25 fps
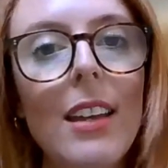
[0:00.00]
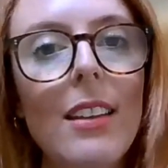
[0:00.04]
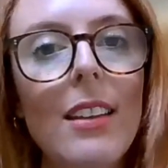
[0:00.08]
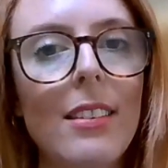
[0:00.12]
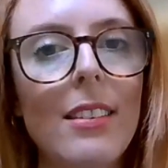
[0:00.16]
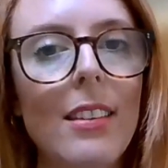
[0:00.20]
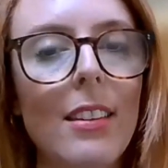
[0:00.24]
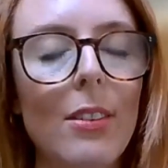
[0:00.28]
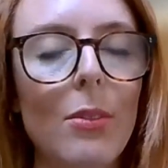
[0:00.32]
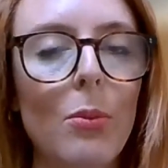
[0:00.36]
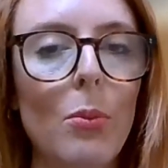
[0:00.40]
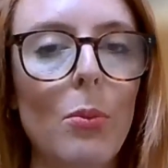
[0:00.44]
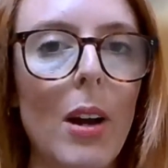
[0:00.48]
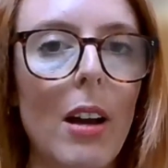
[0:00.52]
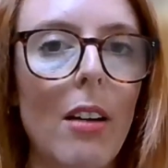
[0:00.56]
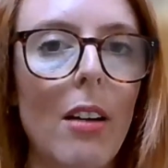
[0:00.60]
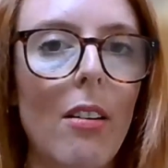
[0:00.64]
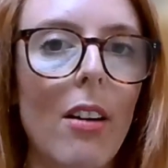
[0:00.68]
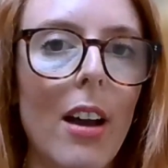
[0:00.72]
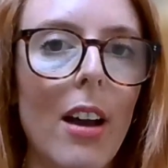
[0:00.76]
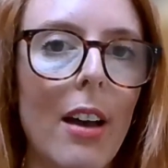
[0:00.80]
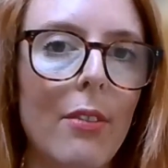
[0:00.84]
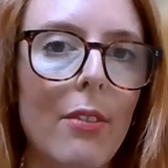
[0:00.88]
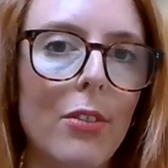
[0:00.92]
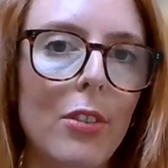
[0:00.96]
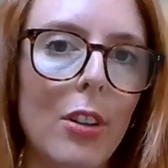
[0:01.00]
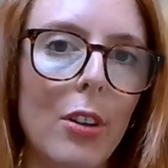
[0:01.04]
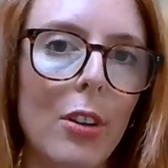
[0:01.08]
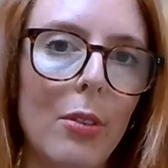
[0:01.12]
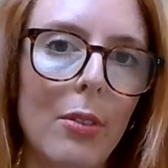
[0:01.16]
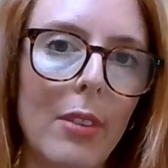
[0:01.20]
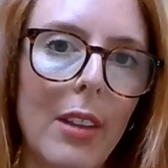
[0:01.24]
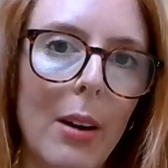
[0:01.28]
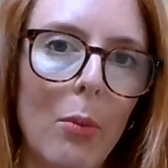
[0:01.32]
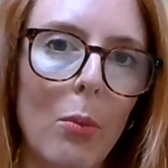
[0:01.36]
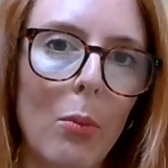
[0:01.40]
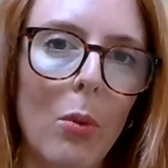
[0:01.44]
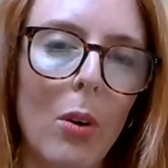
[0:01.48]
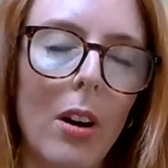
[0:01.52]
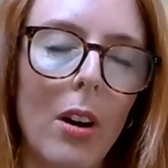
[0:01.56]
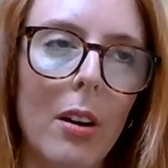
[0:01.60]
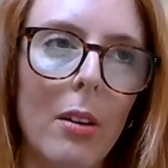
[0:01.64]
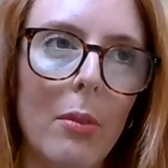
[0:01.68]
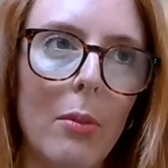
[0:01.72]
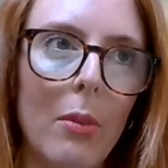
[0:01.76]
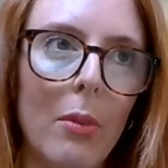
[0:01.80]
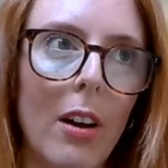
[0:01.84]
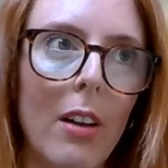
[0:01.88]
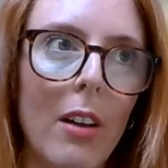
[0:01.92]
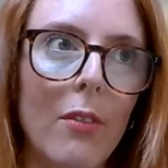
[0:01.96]
cases where I have known that
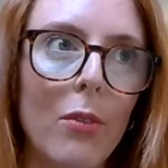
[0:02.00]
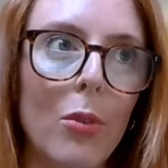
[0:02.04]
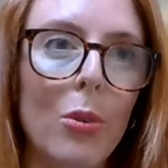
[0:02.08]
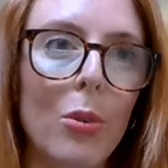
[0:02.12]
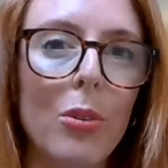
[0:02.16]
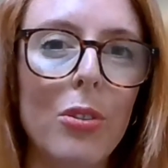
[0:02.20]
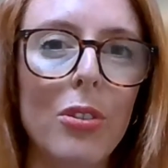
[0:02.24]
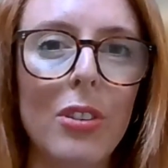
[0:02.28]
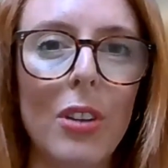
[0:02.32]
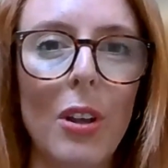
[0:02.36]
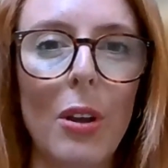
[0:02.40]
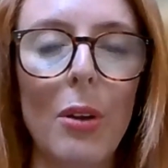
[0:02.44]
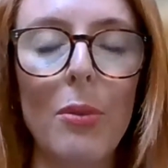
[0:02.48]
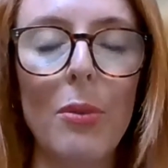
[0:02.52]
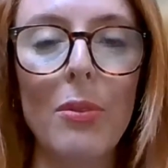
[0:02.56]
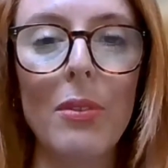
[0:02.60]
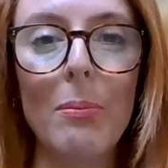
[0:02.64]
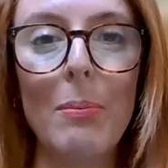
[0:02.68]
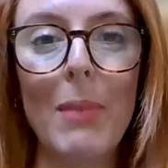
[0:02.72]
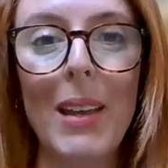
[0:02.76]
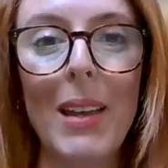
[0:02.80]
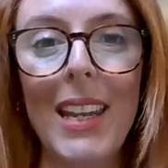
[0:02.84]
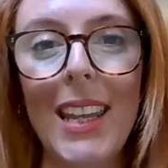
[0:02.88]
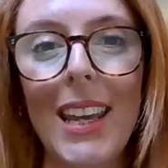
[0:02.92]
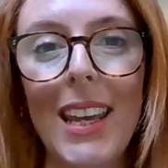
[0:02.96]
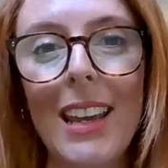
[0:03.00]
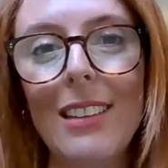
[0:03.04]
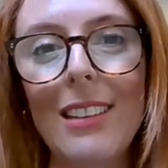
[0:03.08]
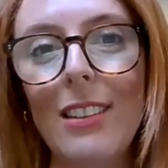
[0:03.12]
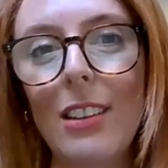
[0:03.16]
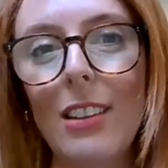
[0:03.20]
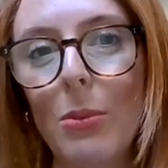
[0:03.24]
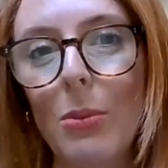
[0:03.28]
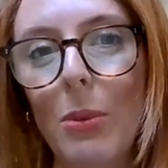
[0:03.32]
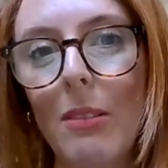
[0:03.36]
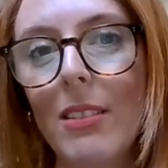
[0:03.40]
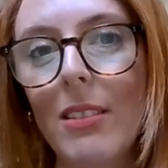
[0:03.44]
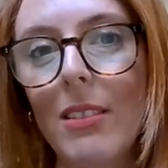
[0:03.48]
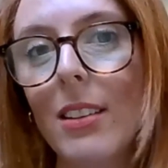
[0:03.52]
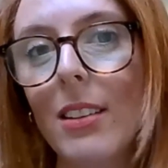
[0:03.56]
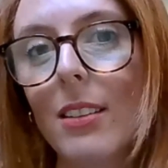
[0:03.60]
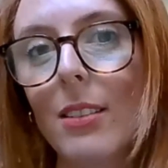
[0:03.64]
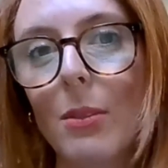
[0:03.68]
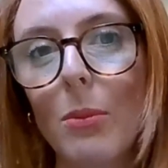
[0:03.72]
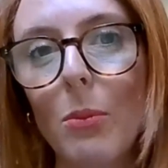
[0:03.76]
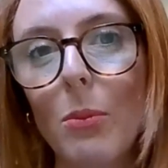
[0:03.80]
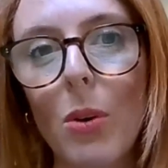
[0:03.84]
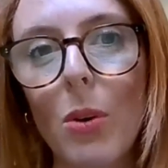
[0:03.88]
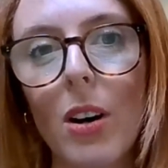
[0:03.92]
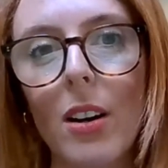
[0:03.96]
work. I've also many cases where it
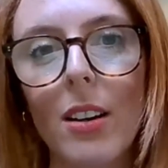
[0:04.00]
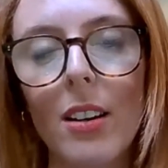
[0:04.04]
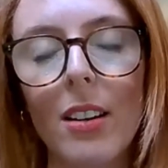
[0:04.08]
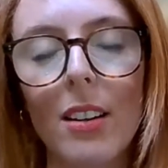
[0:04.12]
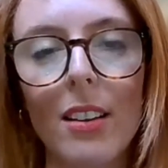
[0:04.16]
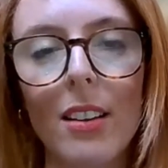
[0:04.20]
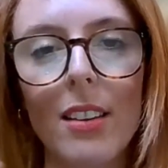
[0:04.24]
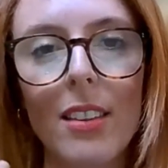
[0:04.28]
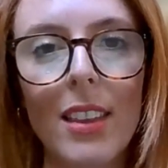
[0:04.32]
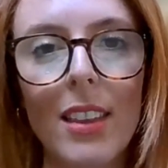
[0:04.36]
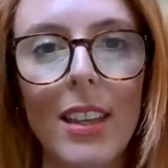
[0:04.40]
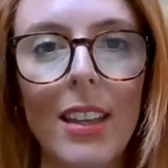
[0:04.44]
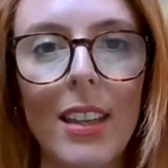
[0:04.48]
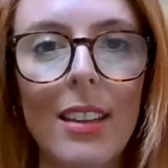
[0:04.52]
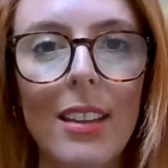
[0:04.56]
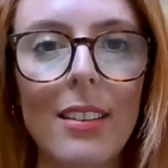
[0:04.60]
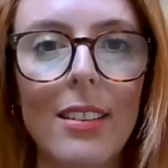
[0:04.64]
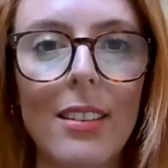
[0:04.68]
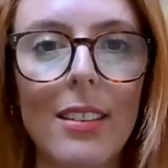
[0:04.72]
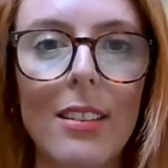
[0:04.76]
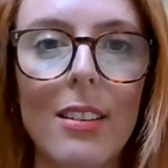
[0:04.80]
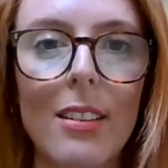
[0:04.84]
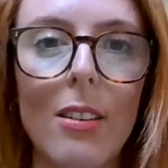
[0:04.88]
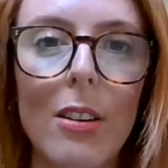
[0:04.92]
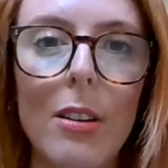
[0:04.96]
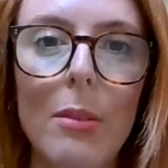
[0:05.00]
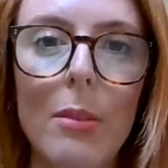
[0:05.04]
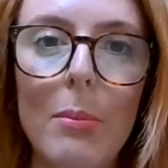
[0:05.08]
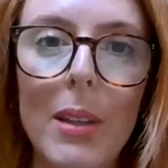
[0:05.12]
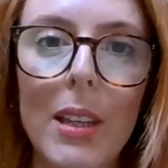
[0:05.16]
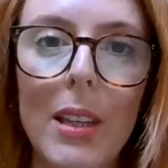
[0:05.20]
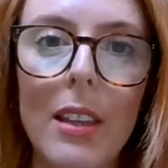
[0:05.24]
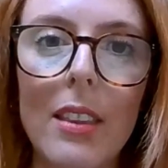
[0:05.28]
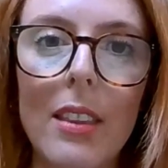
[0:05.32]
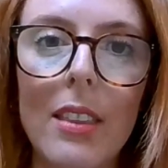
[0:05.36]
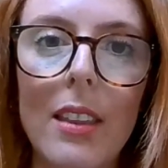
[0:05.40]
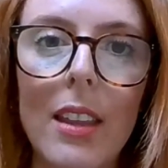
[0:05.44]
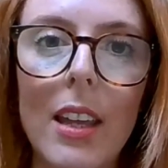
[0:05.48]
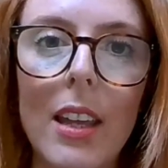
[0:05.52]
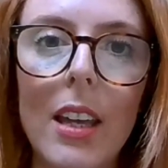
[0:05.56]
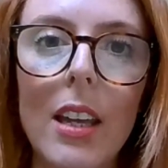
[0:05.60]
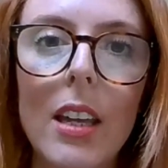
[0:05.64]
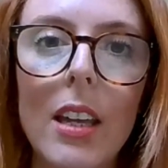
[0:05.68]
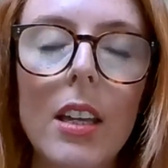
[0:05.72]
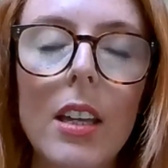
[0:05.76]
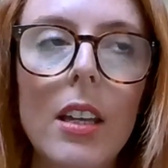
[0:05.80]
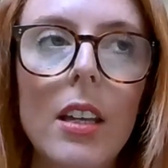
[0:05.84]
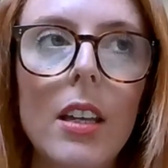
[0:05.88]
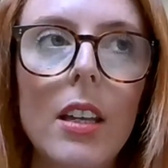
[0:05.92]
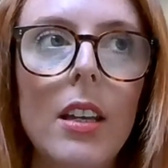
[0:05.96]
doesn't work, and I think it's a timing
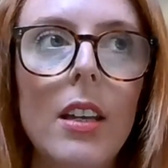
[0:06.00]
thing.